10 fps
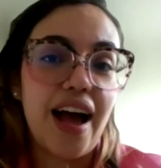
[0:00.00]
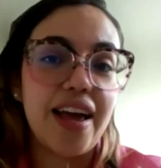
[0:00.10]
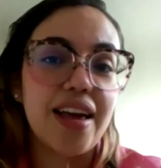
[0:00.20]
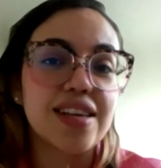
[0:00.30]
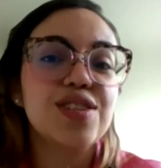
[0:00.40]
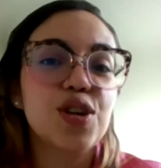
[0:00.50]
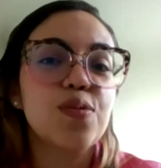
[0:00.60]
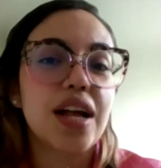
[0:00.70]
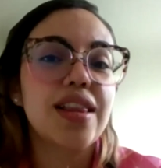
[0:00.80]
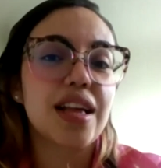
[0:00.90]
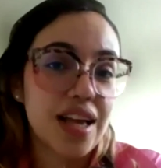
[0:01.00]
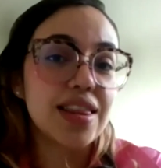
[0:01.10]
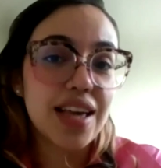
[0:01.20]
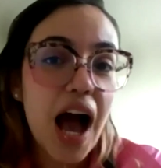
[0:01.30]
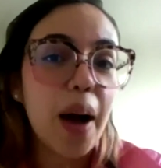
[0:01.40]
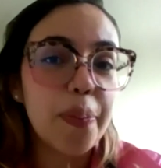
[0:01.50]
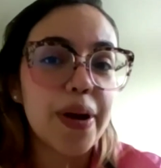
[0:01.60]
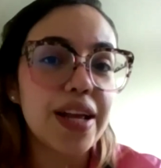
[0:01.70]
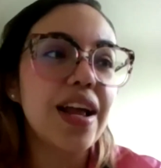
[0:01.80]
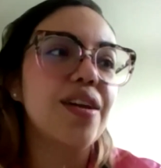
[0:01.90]
I assume that
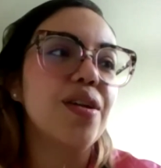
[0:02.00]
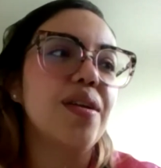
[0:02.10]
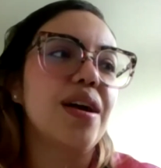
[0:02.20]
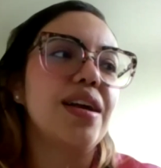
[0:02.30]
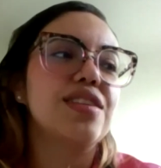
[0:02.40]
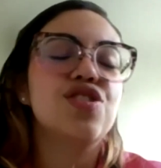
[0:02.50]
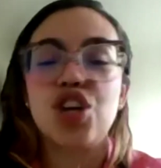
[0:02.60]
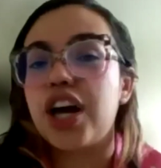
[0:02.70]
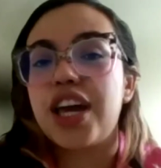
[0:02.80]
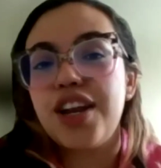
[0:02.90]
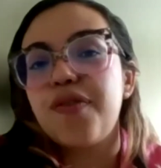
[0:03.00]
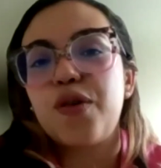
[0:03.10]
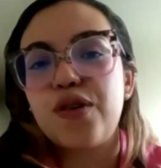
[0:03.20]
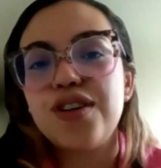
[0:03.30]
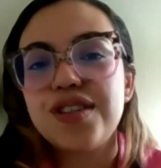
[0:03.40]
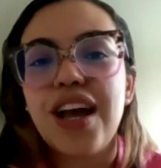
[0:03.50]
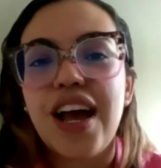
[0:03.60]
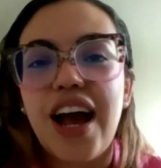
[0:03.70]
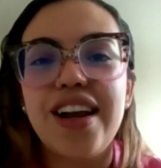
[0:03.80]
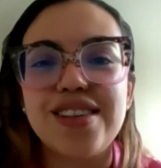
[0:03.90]
happened, and it's shocking, of course,
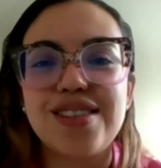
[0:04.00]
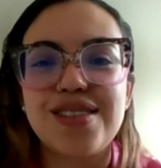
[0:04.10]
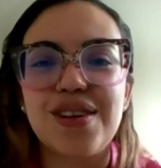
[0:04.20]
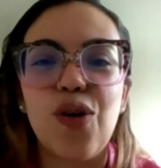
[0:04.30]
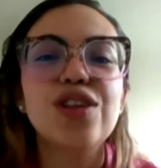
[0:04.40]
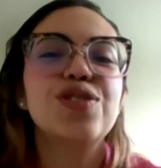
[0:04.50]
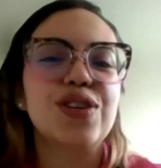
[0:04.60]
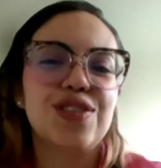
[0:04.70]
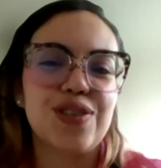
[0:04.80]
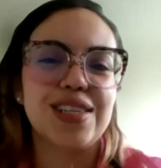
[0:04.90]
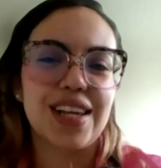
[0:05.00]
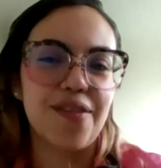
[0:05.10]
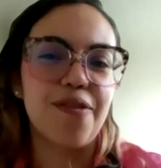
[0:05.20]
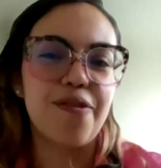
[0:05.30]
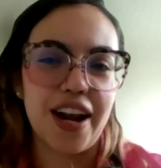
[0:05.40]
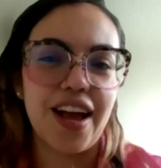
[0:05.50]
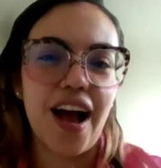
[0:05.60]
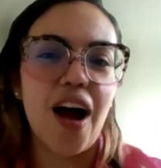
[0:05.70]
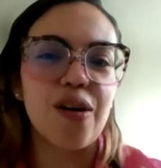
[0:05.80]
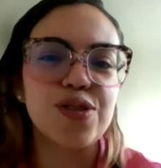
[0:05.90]
and it's also interesting and funny
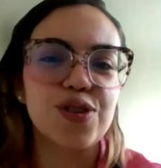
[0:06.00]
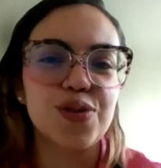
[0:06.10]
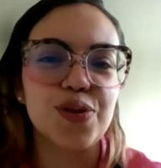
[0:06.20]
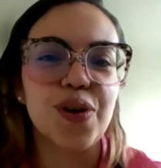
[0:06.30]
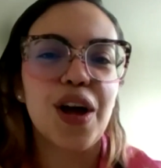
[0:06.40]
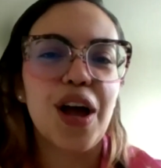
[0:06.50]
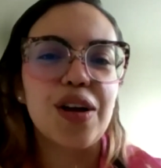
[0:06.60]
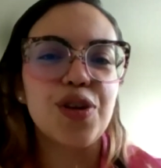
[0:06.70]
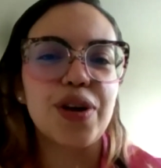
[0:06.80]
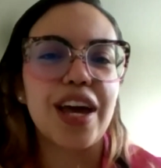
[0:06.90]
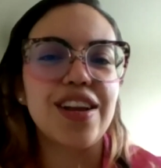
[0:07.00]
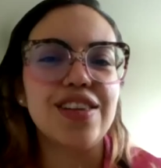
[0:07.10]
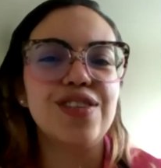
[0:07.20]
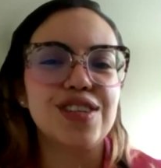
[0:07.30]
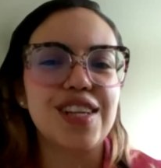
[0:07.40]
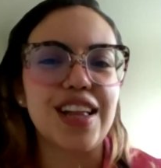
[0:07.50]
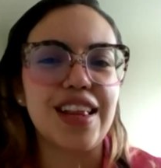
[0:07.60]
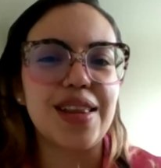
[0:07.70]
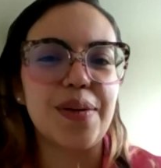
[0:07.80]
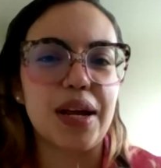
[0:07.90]
how to you can
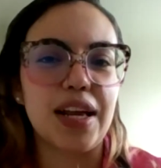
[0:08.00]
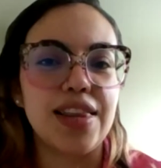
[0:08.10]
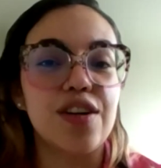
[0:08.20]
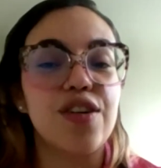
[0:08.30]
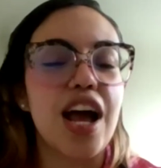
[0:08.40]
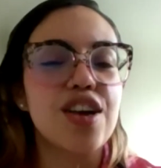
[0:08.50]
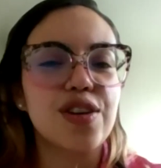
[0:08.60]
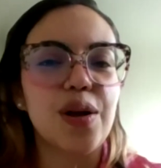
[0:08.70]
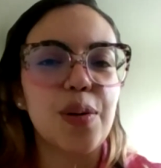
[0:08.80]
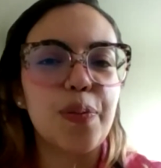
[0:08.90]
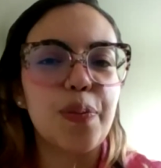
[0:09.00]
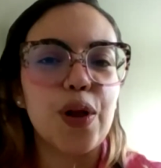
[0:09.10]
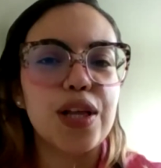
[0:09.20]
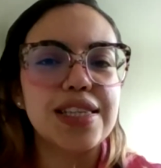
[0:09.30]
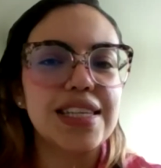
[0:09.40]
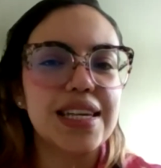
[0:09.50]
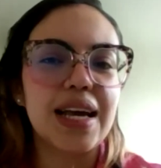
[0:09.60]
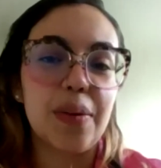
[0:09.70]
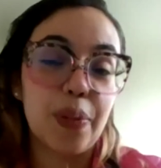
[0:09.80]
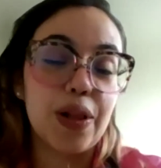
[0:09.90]
understand that the international
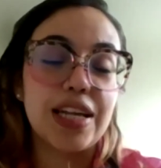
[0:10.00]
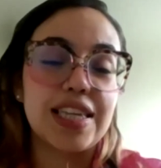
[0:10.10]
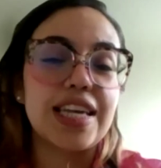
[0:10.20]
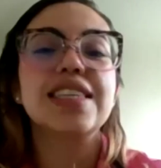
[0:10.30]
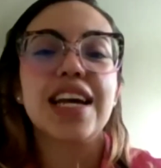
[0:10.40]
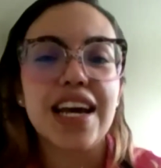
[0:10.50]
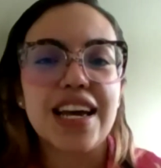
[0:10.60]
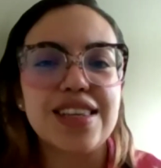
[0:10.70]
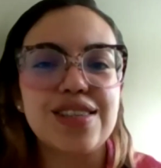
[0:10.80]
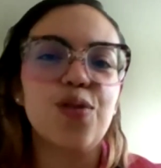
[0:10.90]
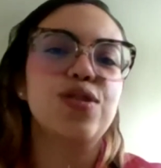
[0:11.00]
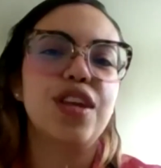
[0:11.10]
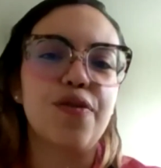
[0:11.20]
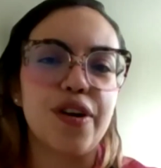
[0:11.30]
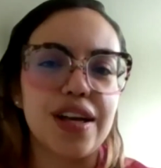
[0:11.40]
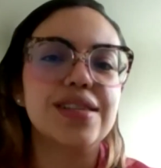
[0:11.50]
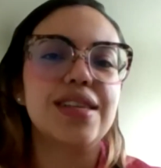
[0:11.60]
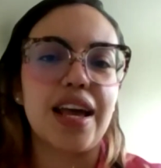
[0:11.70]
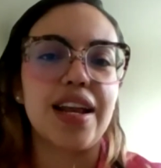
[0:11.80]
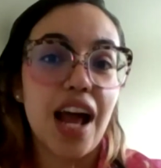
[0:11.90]
policy and politics is so different as
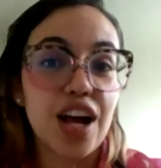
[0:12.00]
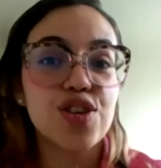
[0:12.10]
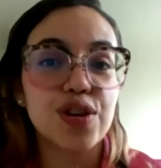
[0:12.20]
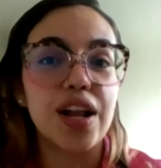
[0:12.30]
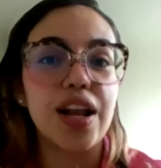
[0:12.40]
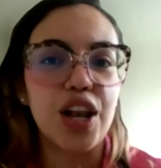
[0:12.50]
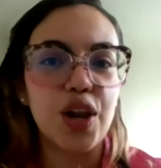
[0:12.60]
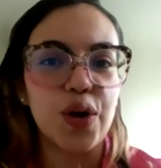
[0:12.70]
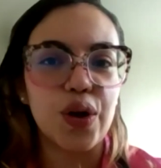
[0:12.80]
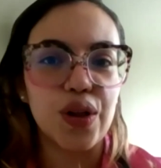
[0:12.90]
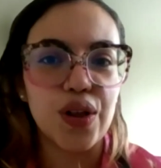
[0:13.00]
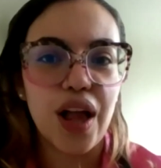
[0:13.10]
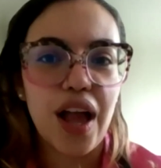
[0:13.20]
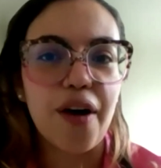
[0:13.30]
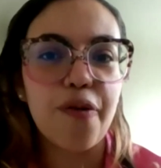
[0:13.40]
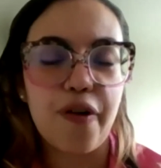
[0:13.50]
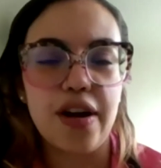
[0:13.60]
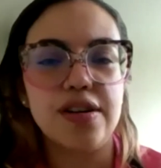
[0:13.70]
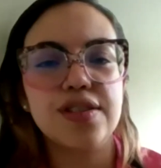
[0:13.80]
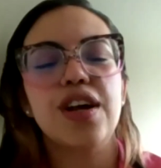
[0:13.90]
the national and local
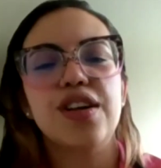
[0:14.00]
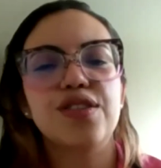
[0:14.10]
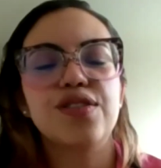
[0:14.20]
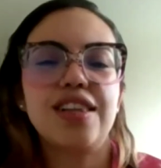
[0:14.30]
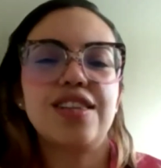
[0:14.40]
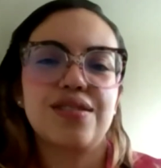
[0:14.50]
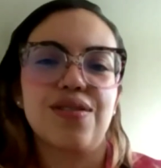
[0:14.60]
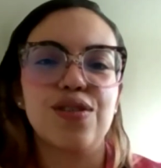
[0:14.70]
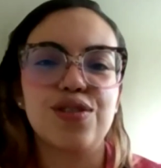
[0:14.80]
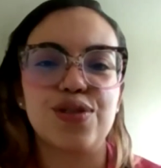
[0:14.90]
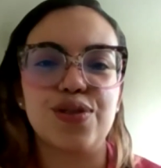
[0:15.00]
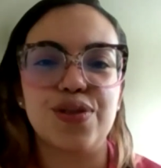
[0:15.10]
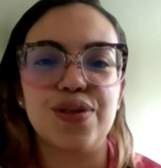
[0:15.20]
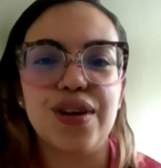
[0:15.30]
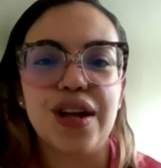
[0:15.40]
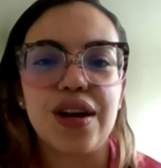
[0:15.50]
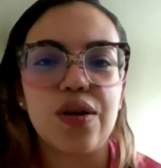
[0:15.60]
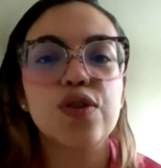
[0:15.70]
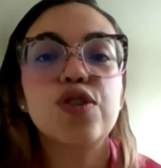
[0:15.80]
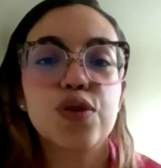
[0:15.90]
affairs. So that's also
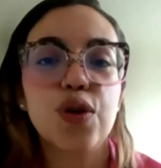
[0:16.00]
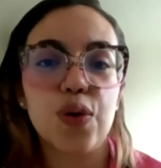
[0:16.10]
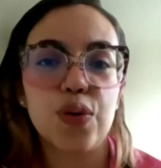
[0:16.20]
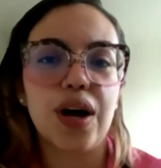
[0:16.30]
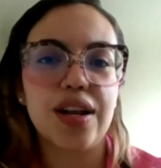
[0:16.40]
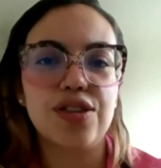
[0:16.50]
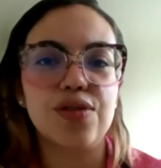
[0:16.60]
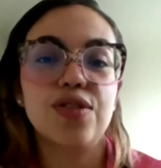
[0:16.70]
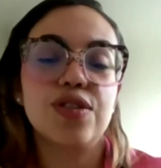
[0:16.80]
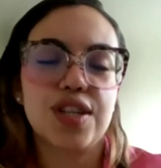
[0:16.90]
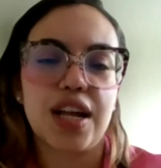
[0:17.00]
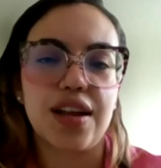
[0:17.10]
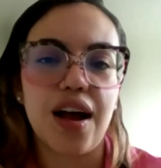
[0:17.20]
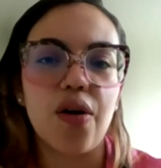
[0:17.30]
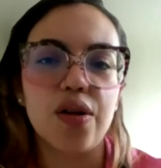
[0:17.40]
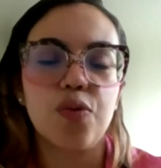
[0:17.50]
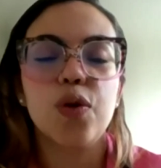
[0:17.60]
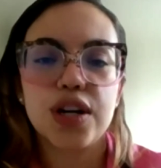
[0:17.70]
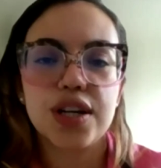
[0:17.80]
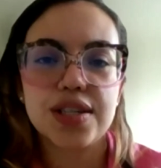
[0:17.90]
good to know and to understand how it
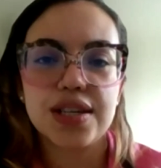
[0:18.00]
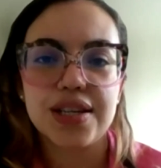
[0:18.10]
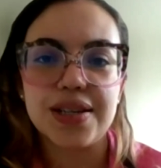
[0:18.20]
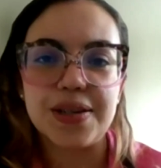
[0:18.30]
works.